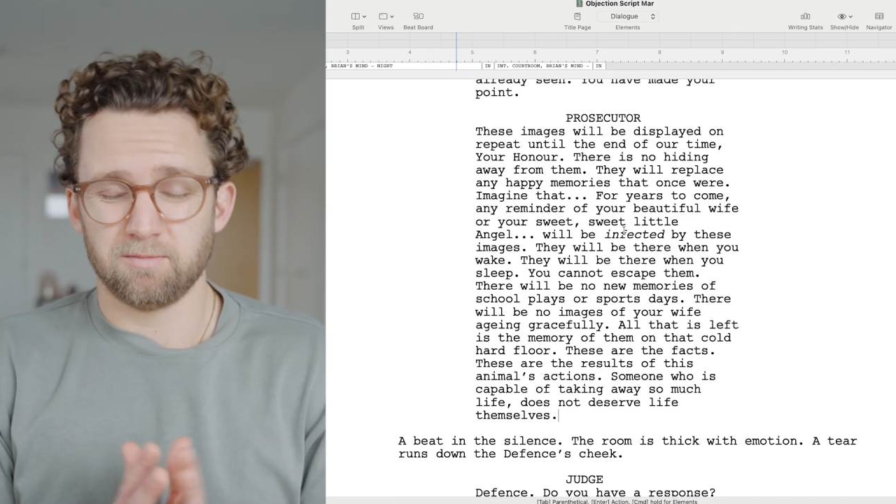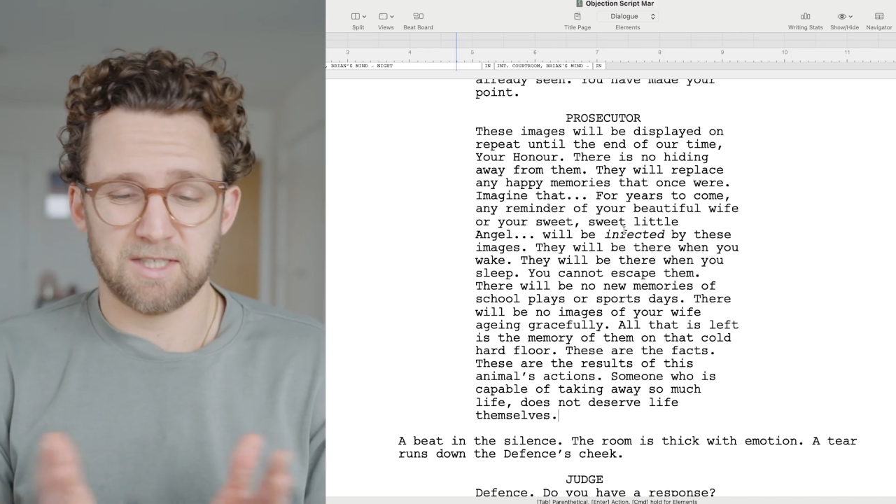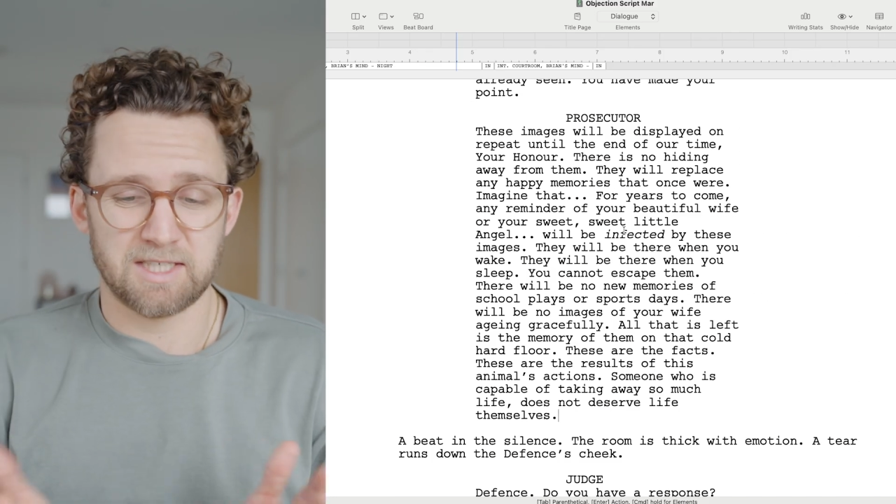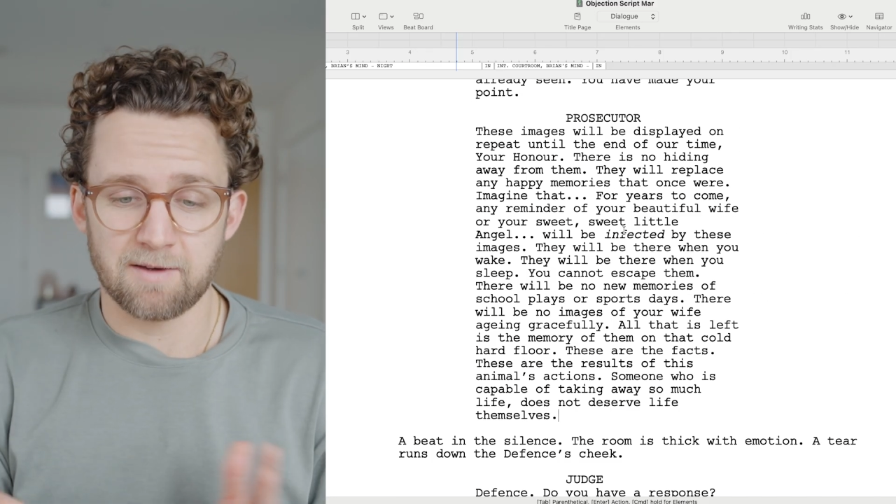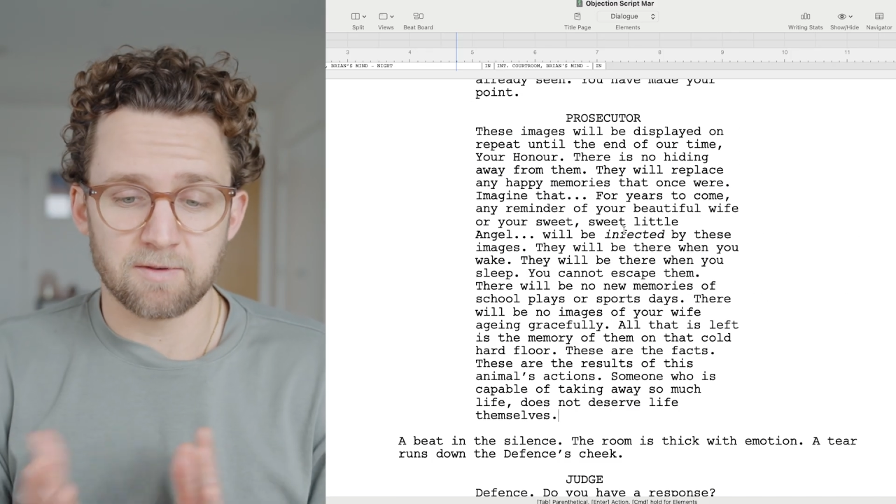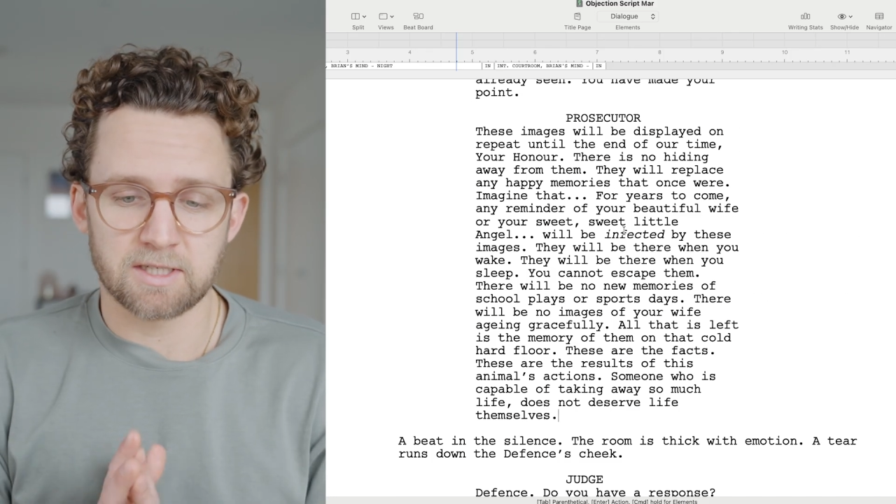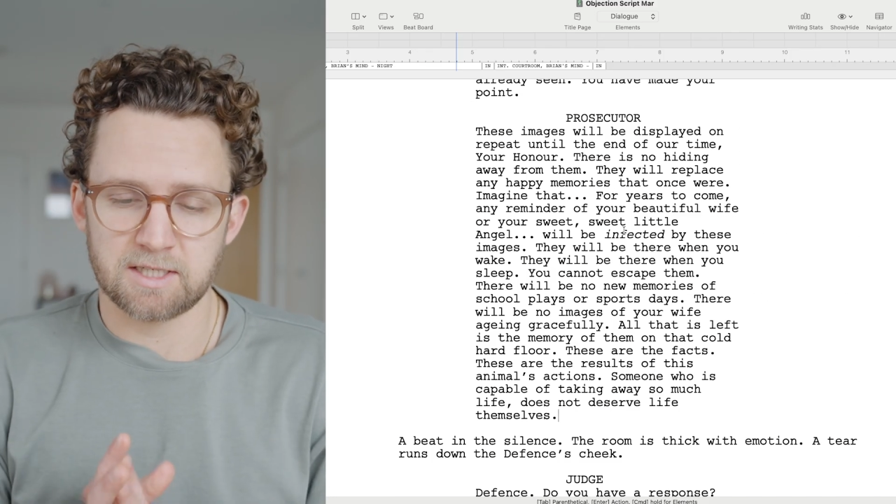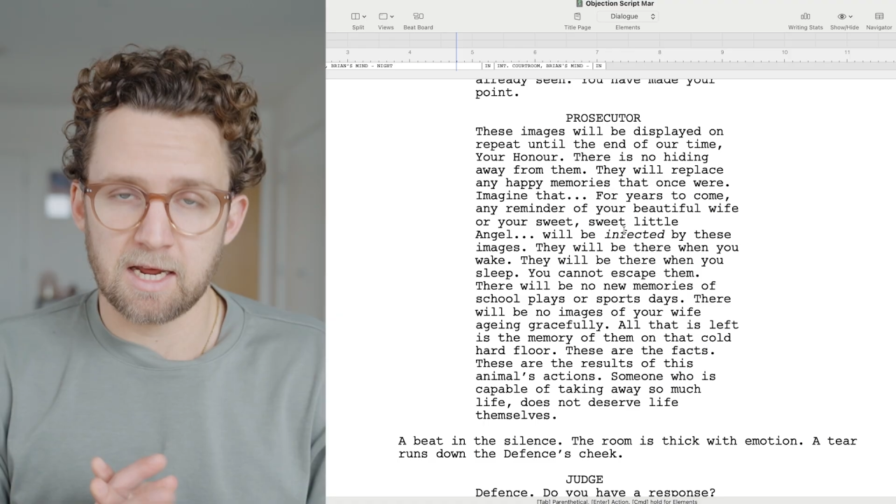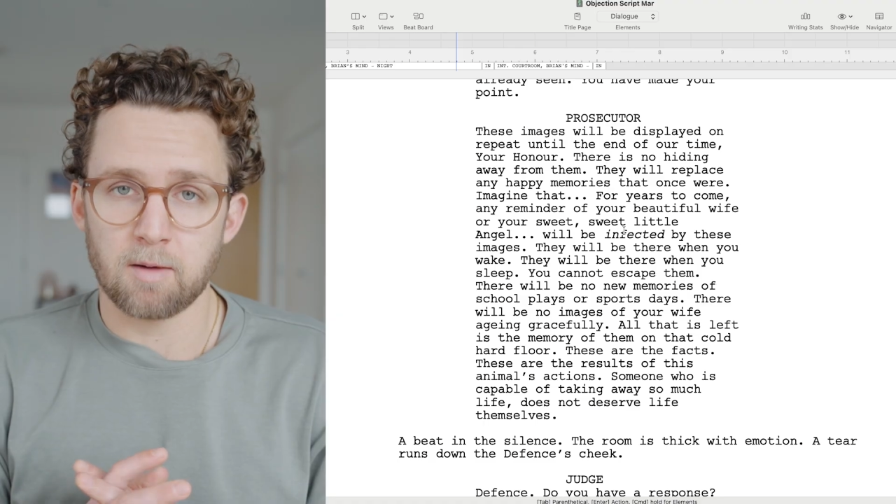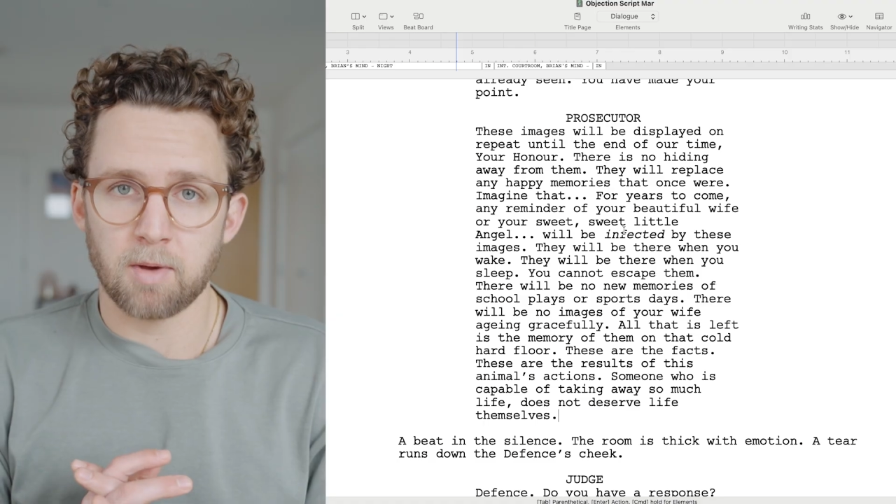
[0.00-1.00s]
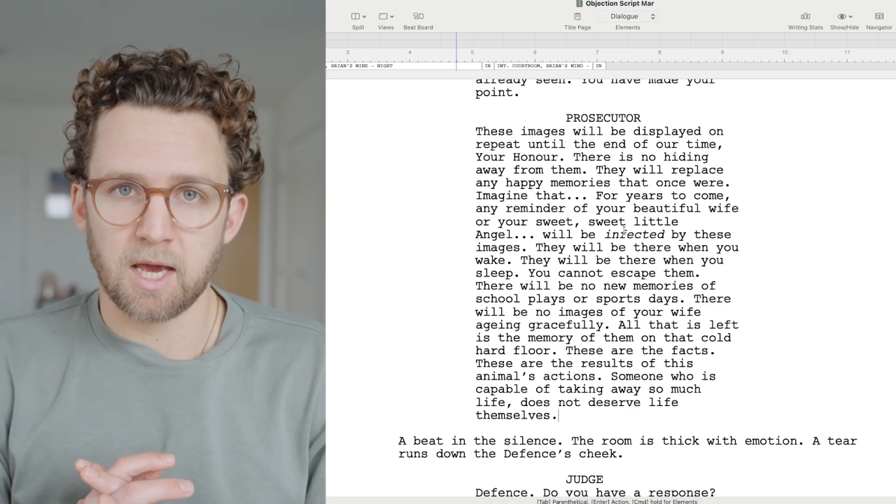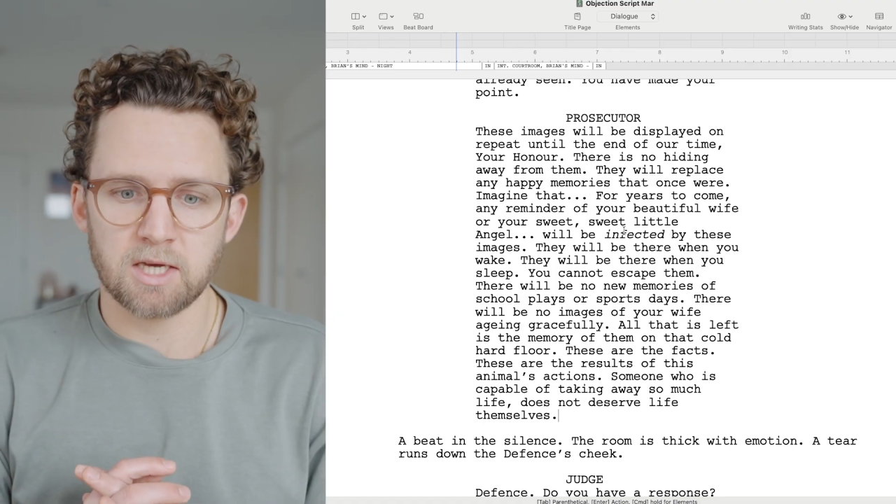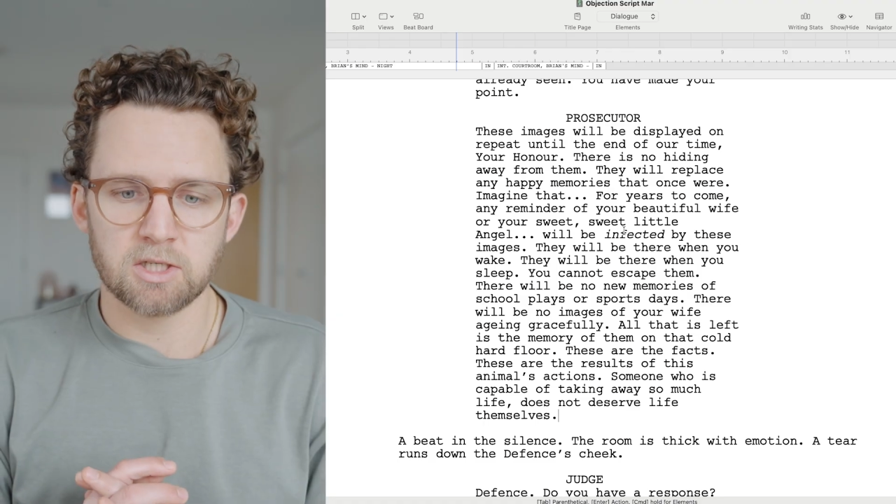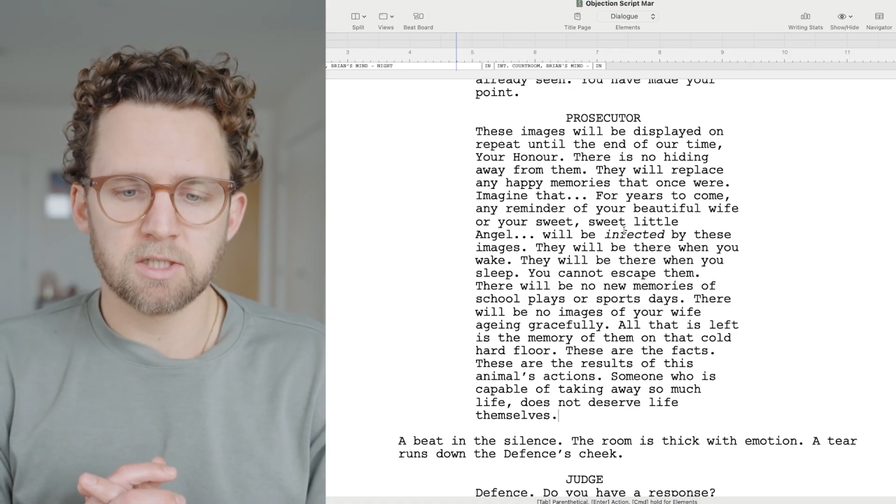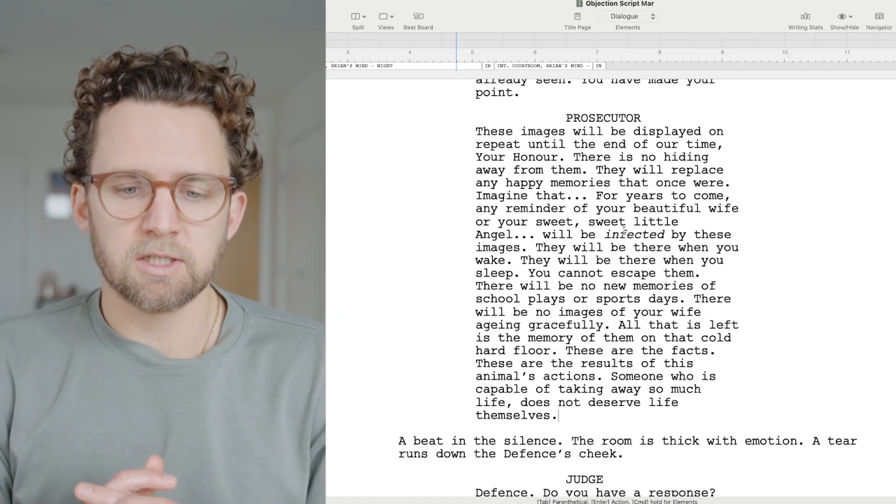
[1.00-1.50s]
7 to 10
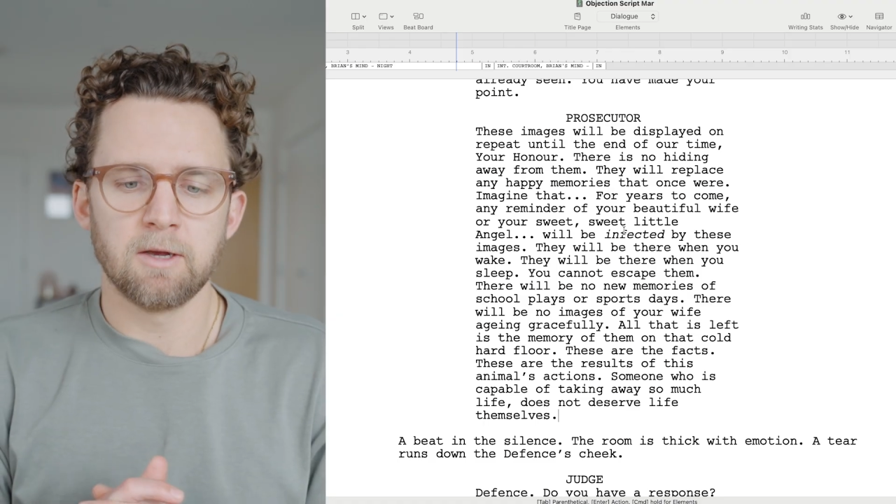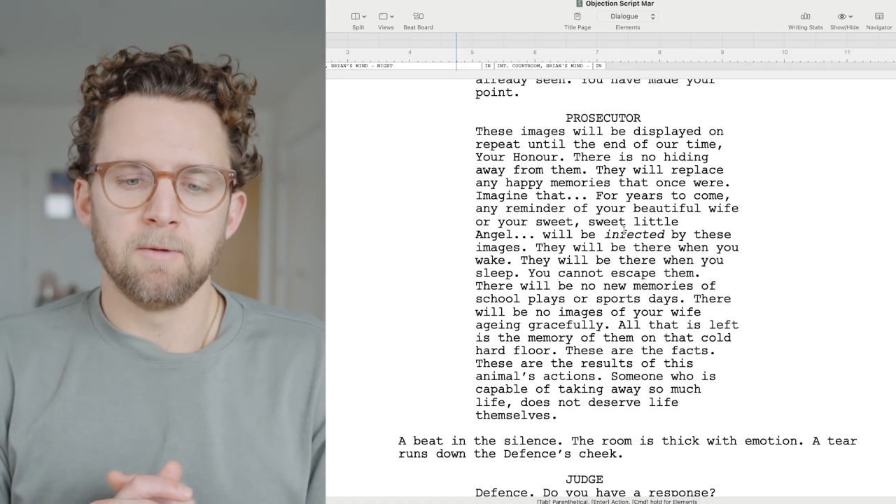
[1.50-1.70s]
pages,